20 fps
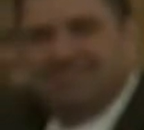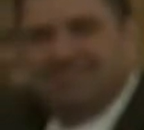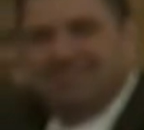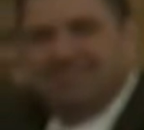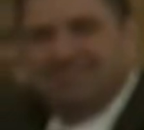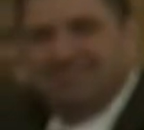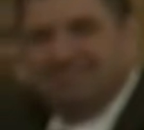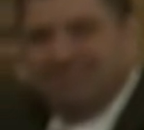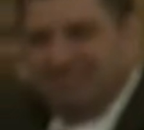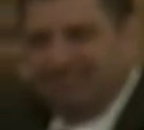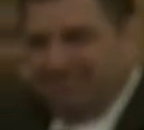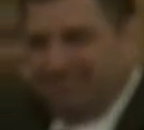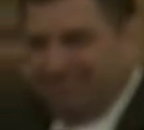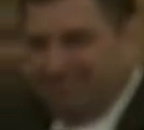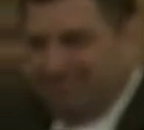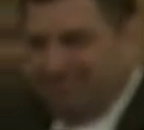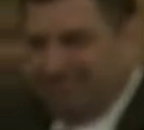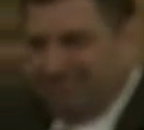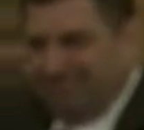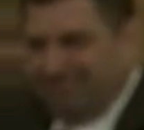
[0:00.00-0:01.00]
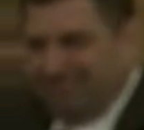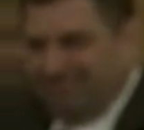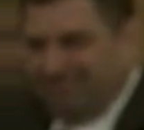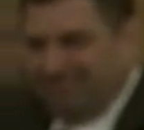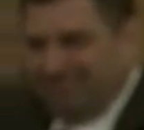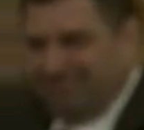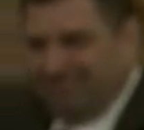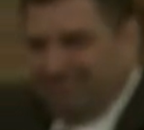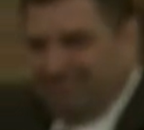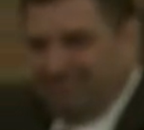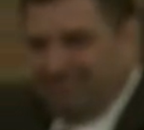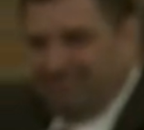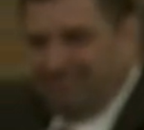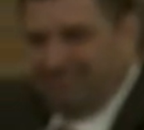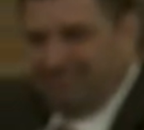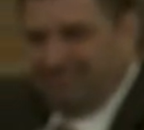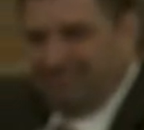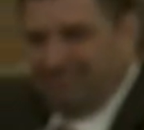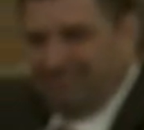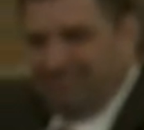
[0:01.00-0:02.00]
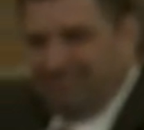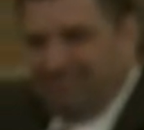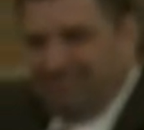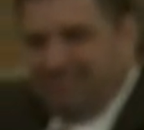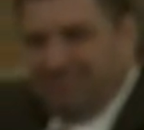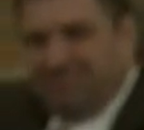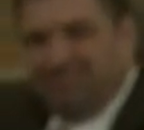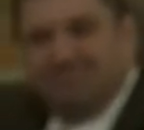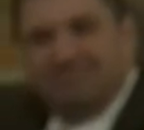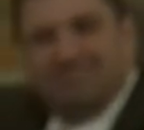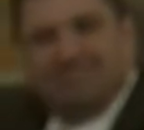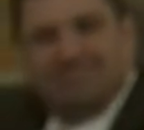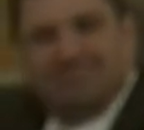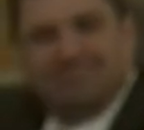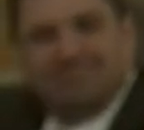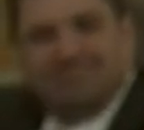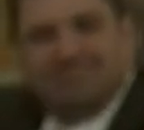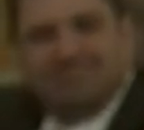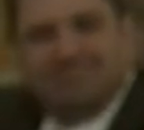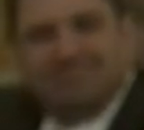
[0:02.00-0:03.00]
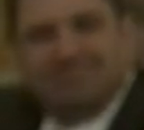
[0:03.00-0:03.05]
This person isn't speaking.